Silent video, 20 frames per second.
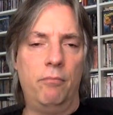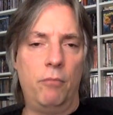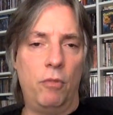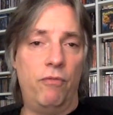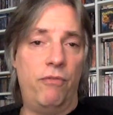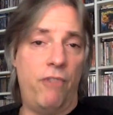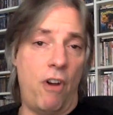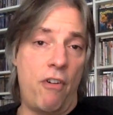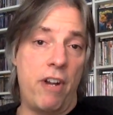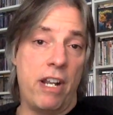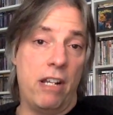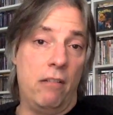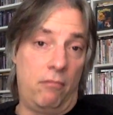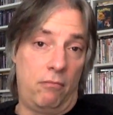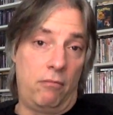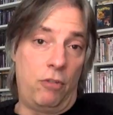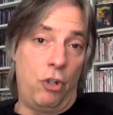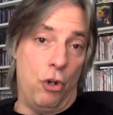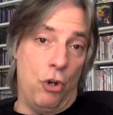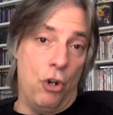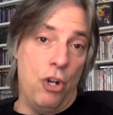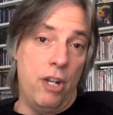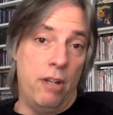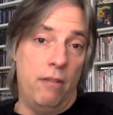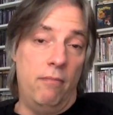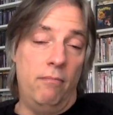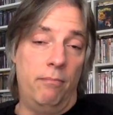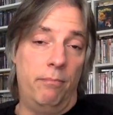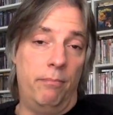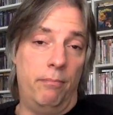very
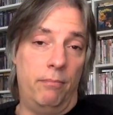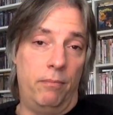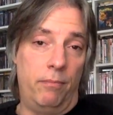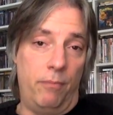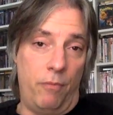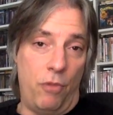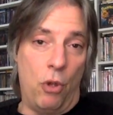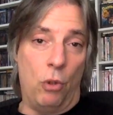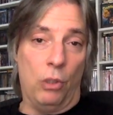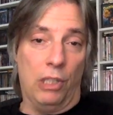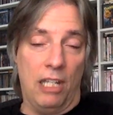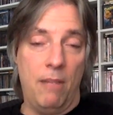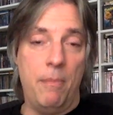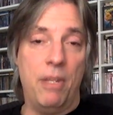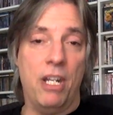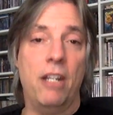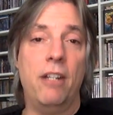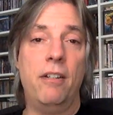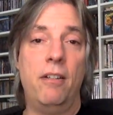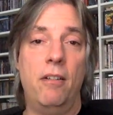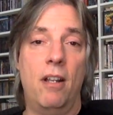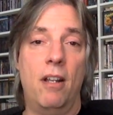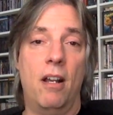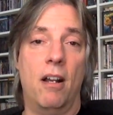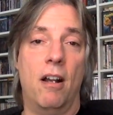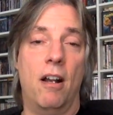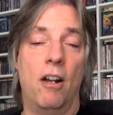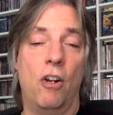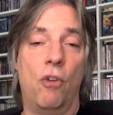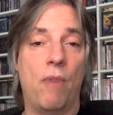good, the limited
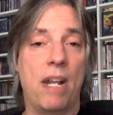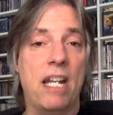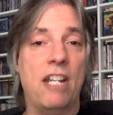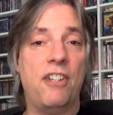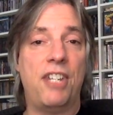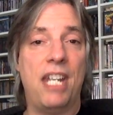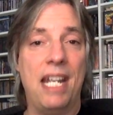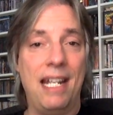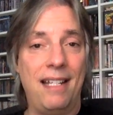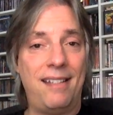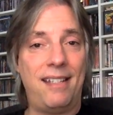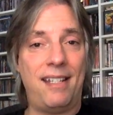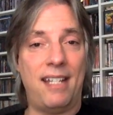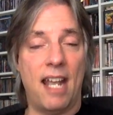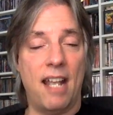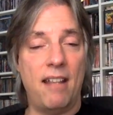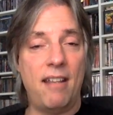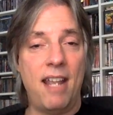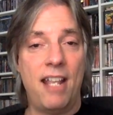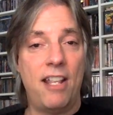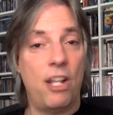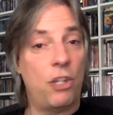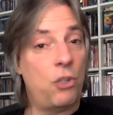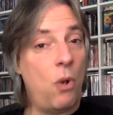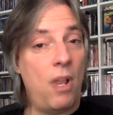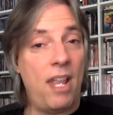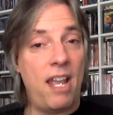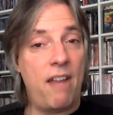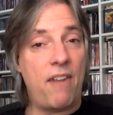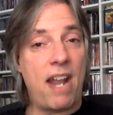uh, greatest hits set, that's
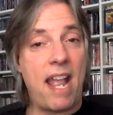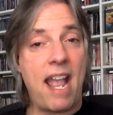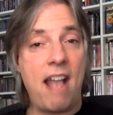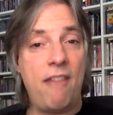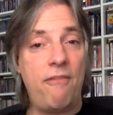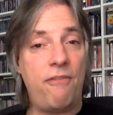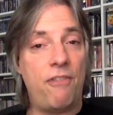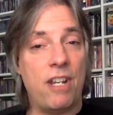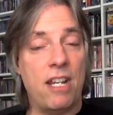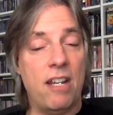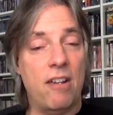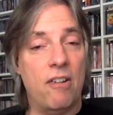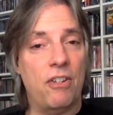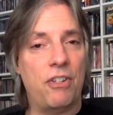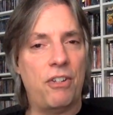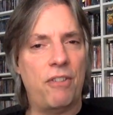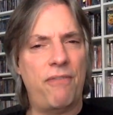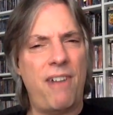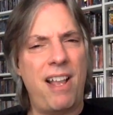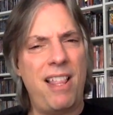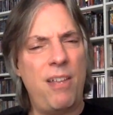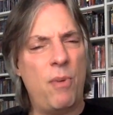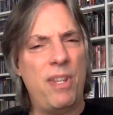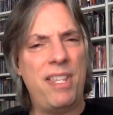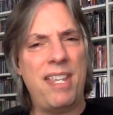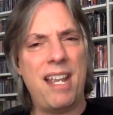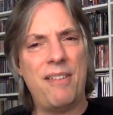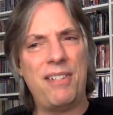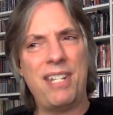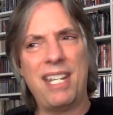all I ever had for years. So finally
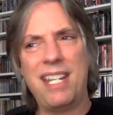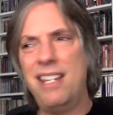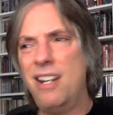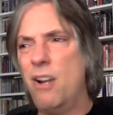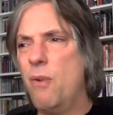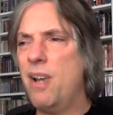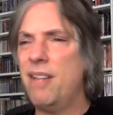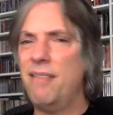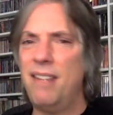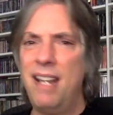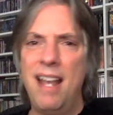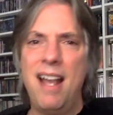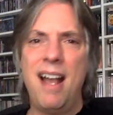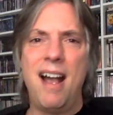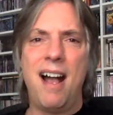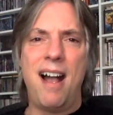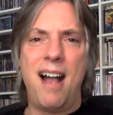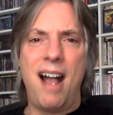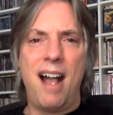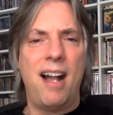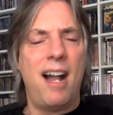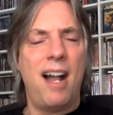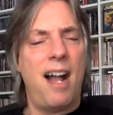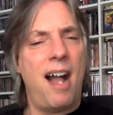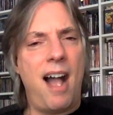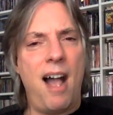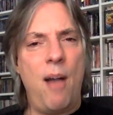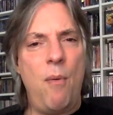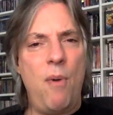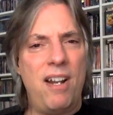one day I was like, you know what?
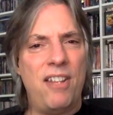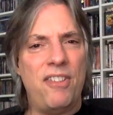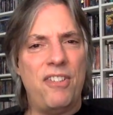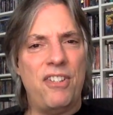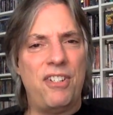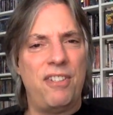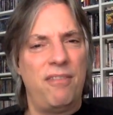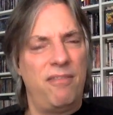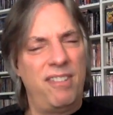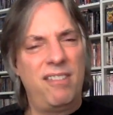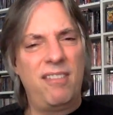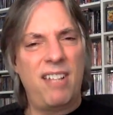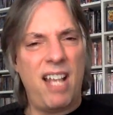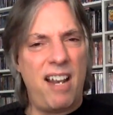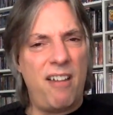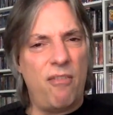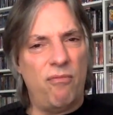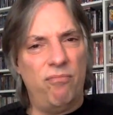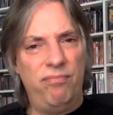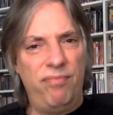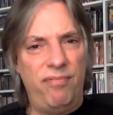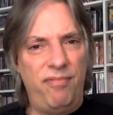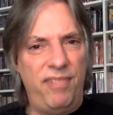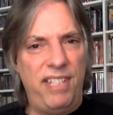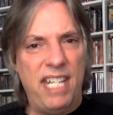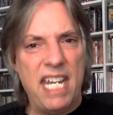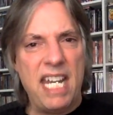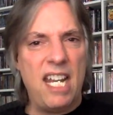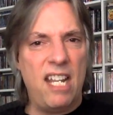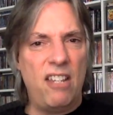I want to just kind of
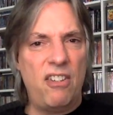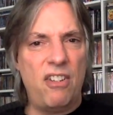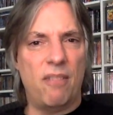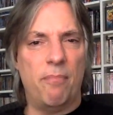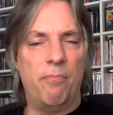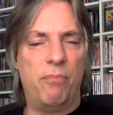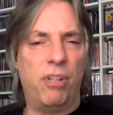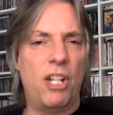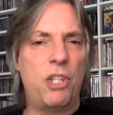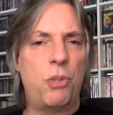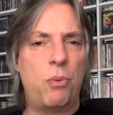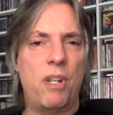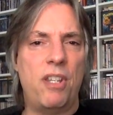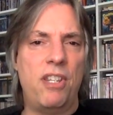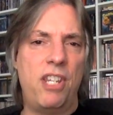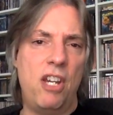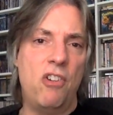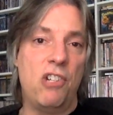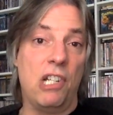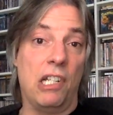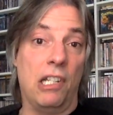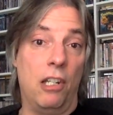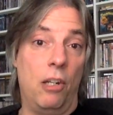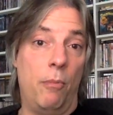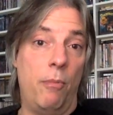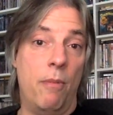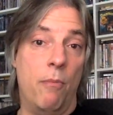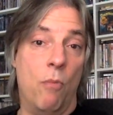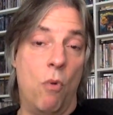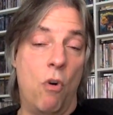dig into Blood, Sweat, and Tears a
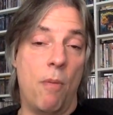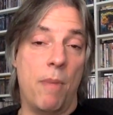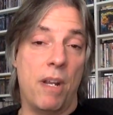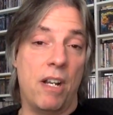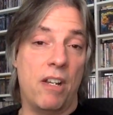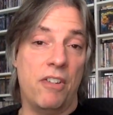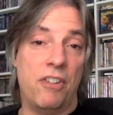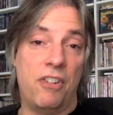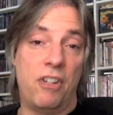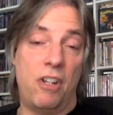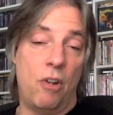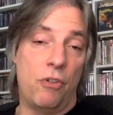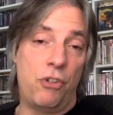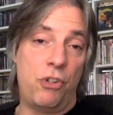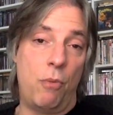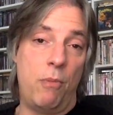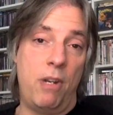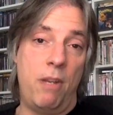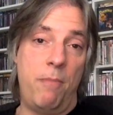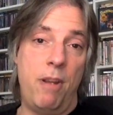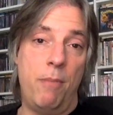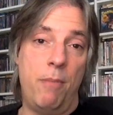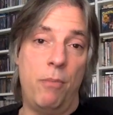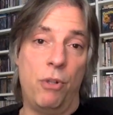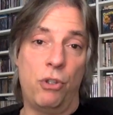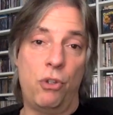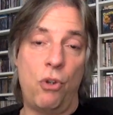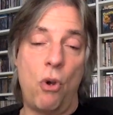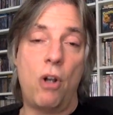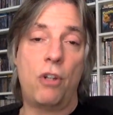little bit more because, you know, so many
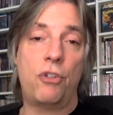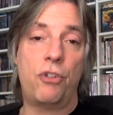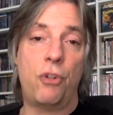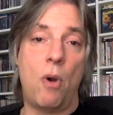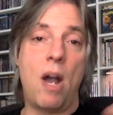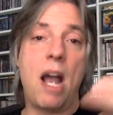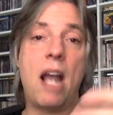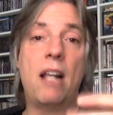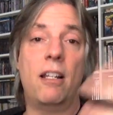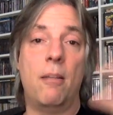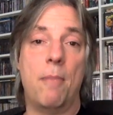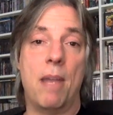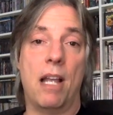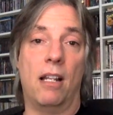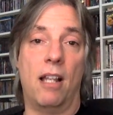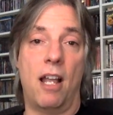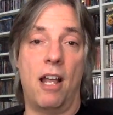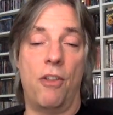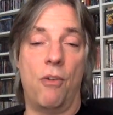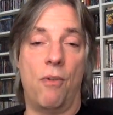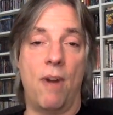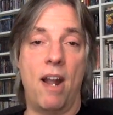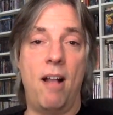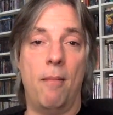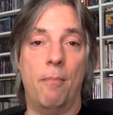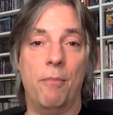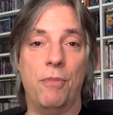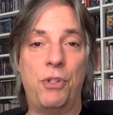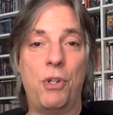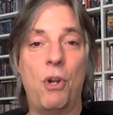people talk so highly about a lot of their
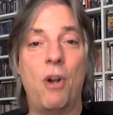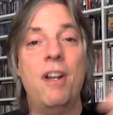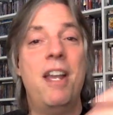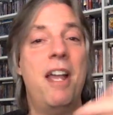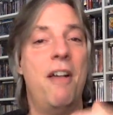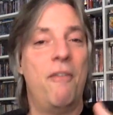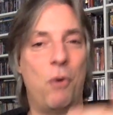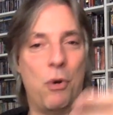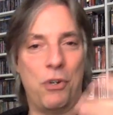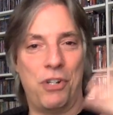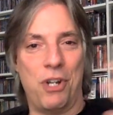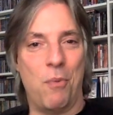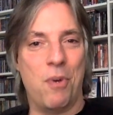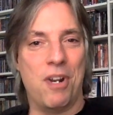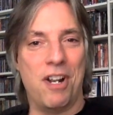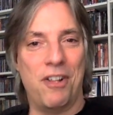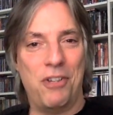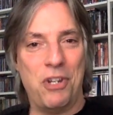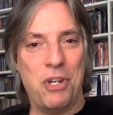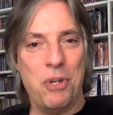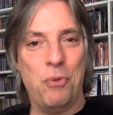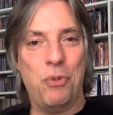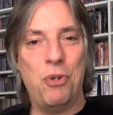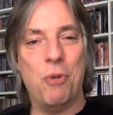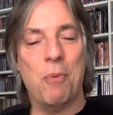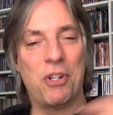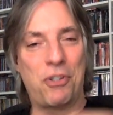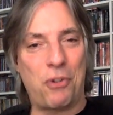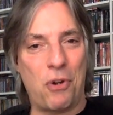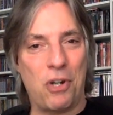albums. So, of course, I went onto
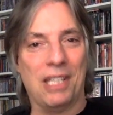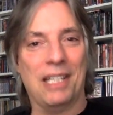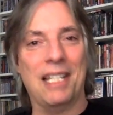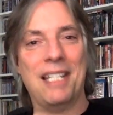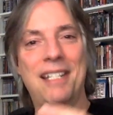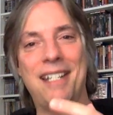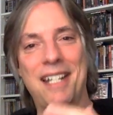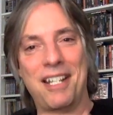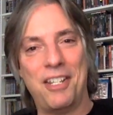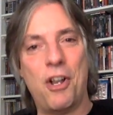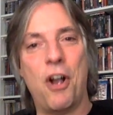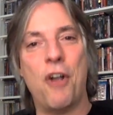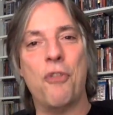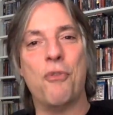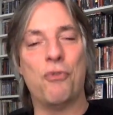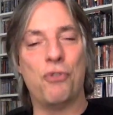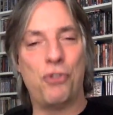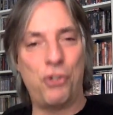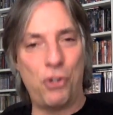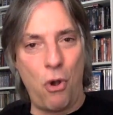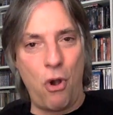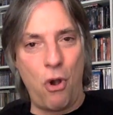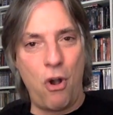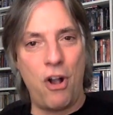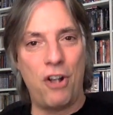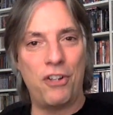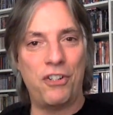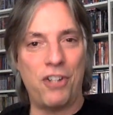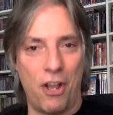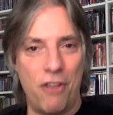YouTube. I started listening to other
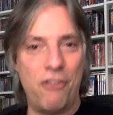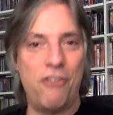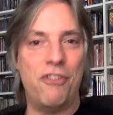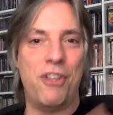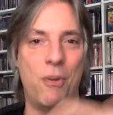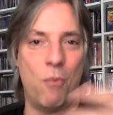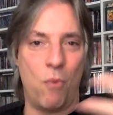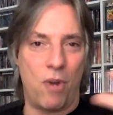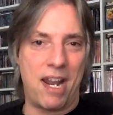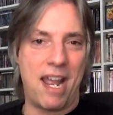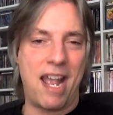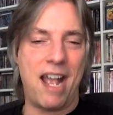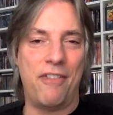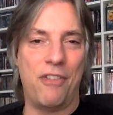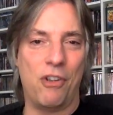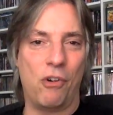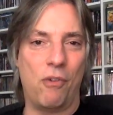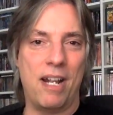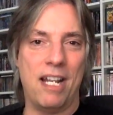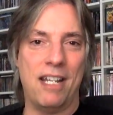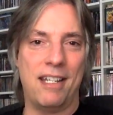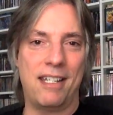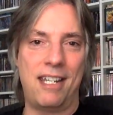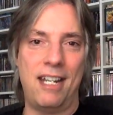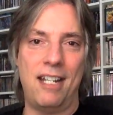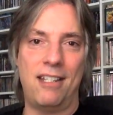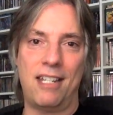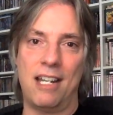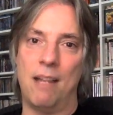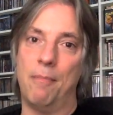songs other than what I had in the greatest
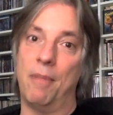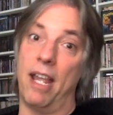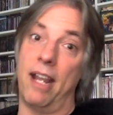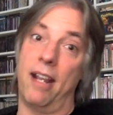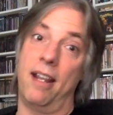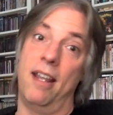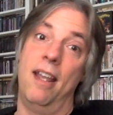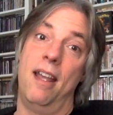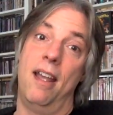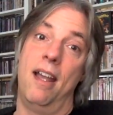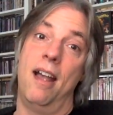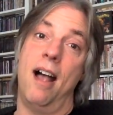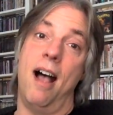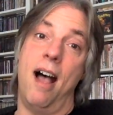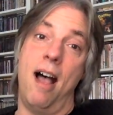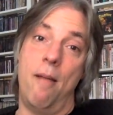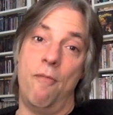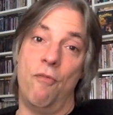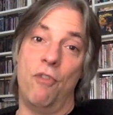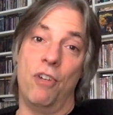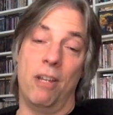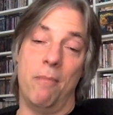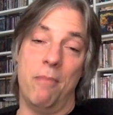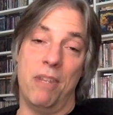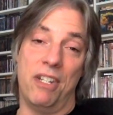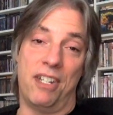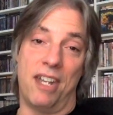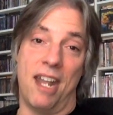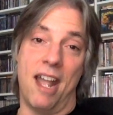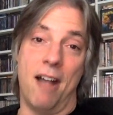hits, and I'm like, I'm really
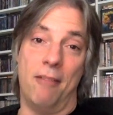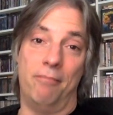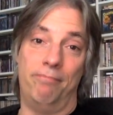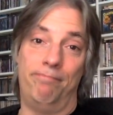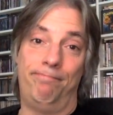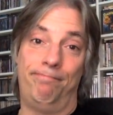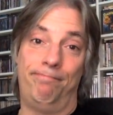missing out.